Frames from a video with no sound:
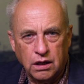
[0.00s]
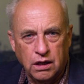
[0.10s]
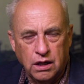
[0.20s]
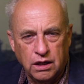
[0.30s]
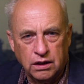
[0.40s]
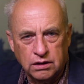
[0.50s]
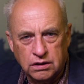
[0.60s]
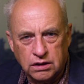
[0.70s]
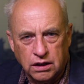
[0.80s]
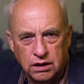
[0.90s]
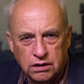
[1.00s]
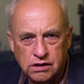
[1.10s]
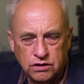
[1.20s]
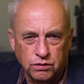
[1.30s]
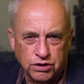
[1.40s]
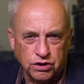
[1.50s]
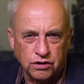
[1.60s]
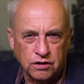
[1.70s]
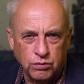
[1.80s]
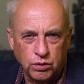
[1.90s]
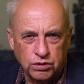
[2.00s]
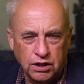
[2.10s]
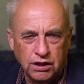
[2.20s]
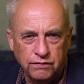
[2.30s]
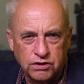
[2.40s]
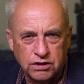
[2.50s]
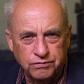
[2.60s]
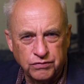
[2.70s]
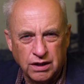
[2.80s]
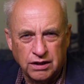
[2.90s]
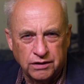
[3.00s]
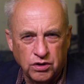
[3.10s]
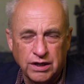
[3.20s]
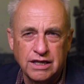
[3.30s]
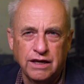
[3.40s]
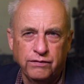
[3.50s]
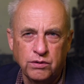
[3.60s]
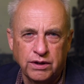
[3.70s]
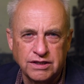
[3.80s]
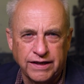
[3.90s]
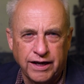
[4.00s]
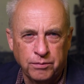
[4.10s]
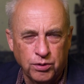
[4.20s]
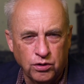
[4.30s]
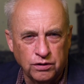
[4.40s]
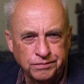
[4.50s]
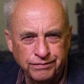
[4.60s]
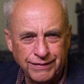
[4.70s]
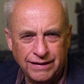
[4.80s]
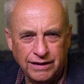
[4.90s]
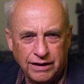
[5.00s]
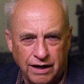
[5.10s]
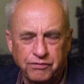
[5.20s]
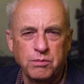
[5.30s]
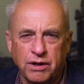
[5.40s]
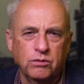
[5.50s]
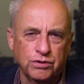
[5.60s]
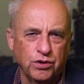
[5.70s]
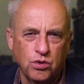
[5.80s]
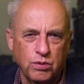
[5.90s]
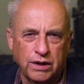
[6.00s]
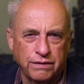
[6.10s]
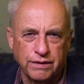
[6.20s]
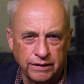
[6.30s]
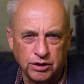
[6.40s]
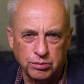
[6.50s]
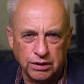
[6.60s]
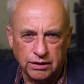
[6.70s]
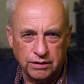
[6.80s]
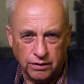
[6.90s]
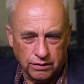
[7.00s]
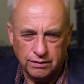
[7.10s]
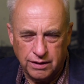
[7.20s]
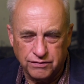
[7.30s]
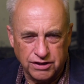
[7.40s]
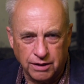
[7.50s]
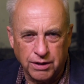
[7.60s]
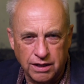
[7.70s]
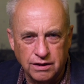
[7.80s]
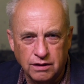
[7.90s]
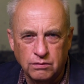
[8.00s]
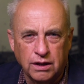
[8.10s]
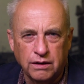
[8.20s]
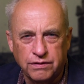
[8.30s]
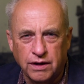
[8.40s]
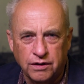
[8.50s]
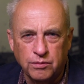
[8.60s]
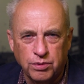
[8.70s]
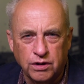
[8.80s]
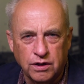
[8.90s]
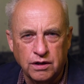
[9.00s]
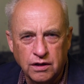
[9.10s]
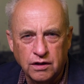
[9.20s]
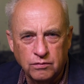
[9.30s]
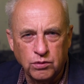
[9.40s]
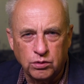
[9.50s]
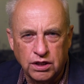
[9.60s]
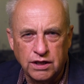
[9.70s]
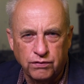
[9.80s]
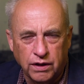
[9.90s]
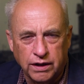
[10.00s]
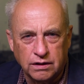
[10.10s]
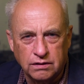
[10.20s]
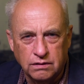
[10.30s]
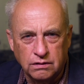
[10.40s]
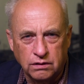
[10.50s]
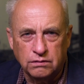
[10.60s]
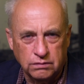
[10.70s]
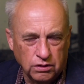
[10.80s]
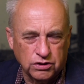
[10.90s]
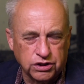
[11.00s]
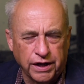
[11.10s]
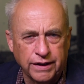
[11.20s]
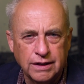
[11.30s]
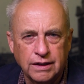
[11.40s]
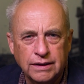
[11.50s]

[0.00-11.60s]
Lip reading: And so certain motifs, could I give you an example? Everyone will know what a thunderbird or have some idea what a thunderbird motif looks like.